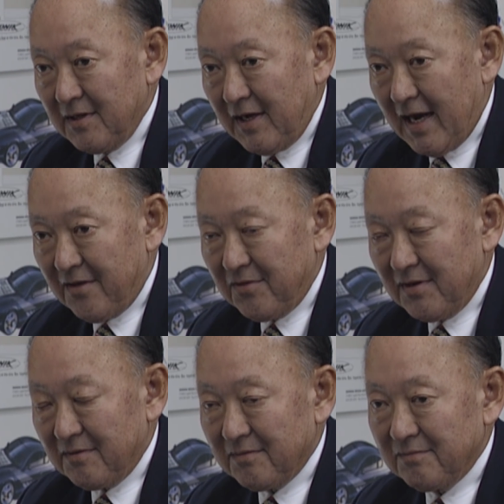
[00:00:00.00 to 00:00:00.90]
had
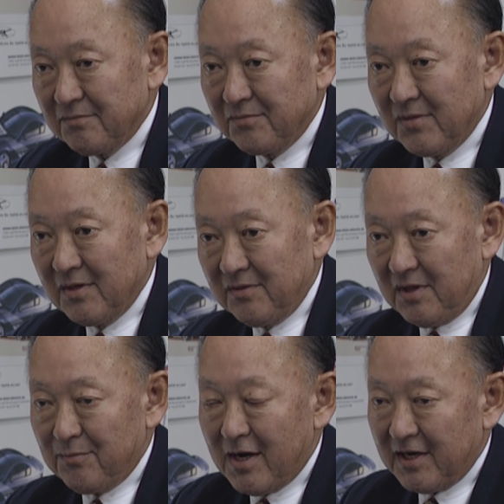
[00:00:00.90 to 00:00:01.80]
the
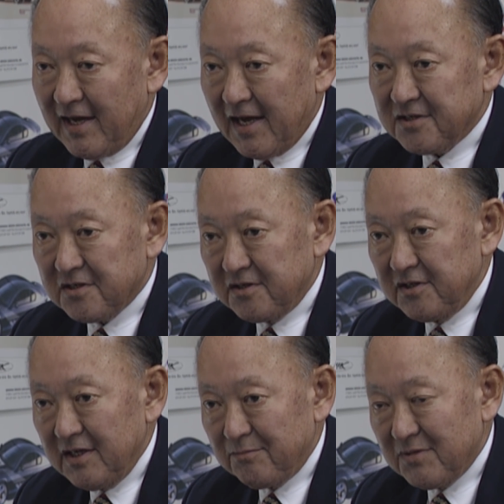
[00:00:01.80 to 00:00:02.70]
body acid
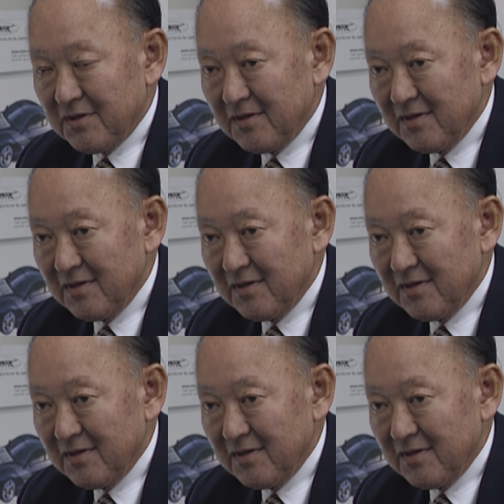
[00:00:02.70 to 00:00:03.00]
dipped.